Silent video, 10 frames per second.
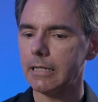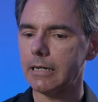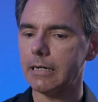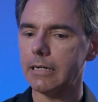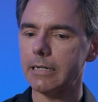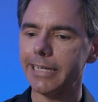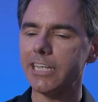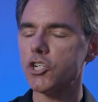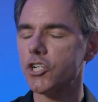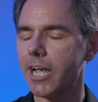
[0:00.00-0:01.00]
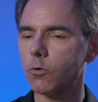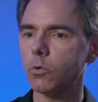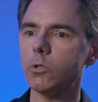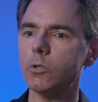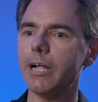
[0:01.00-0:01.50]
uh, in
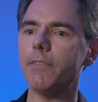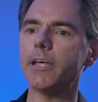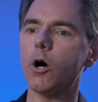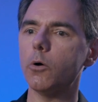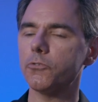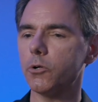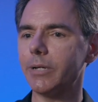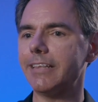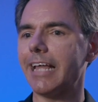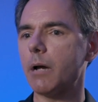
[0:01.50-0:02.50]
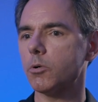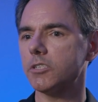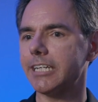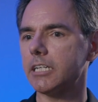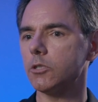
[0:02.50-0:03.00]
general and then also in that
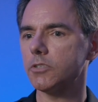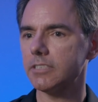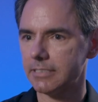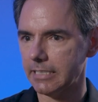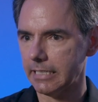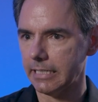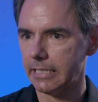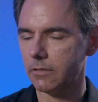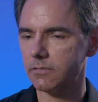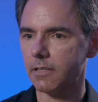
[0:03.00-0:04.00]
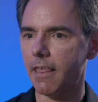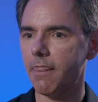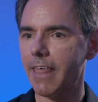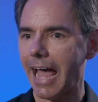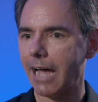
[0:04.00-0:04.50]
particular scene. So
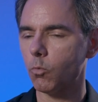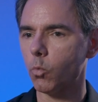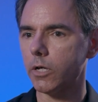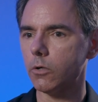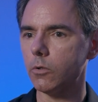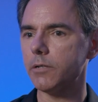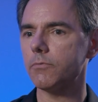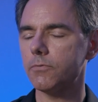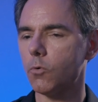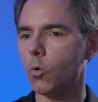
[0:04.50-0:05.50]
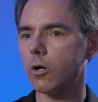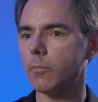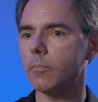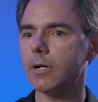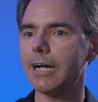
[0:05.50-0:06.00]
then that will
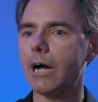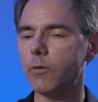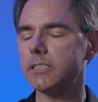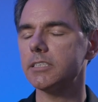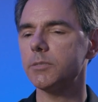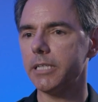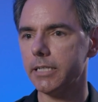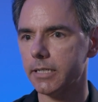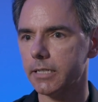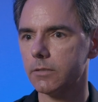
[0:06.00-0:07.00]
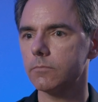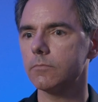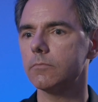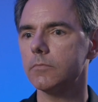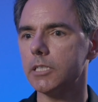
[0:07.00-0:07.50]
inform how they speak.
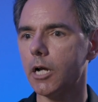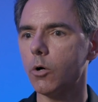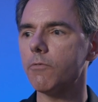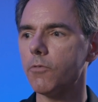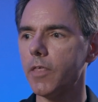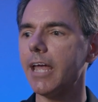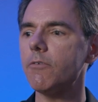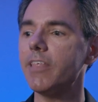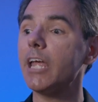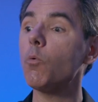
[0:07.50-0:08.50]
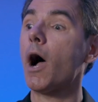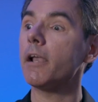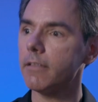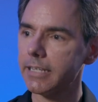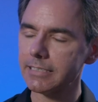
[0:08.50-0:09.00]
You know, if they, if they
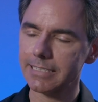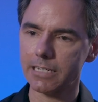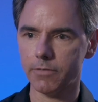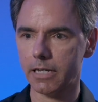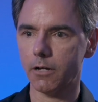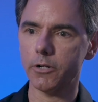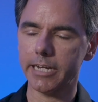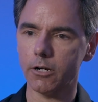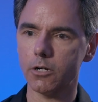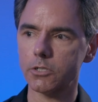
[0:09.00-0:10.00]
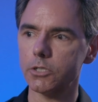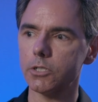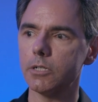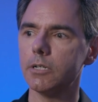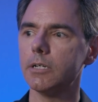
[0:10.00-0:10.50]
want this out of that other
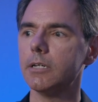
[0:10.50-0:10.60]
character,